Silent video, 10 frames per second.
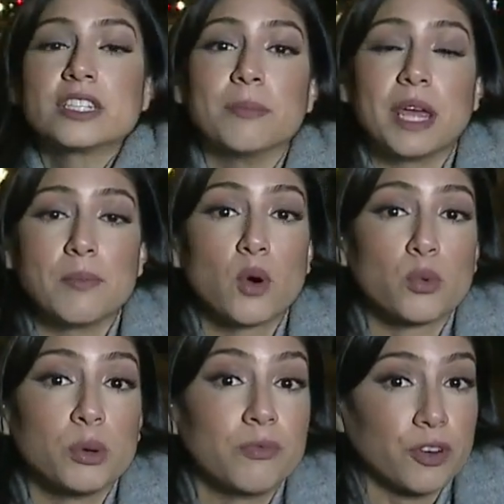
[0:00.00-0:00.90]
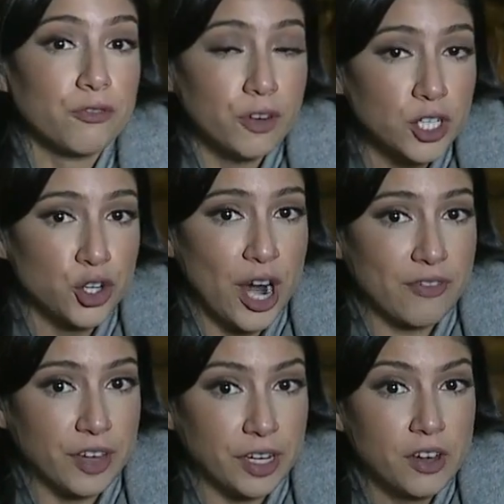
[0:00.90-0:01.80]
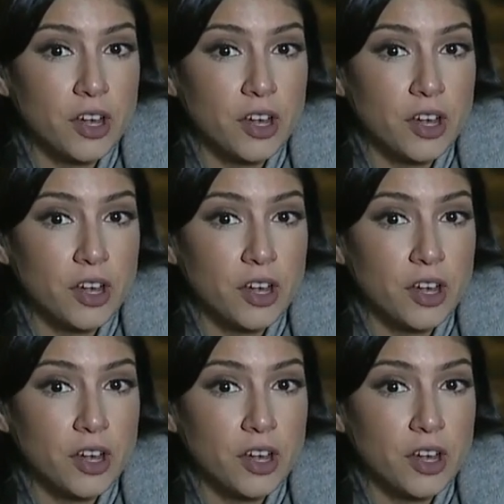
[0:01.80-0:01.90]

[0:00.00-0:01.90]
to make more room for foot traffic.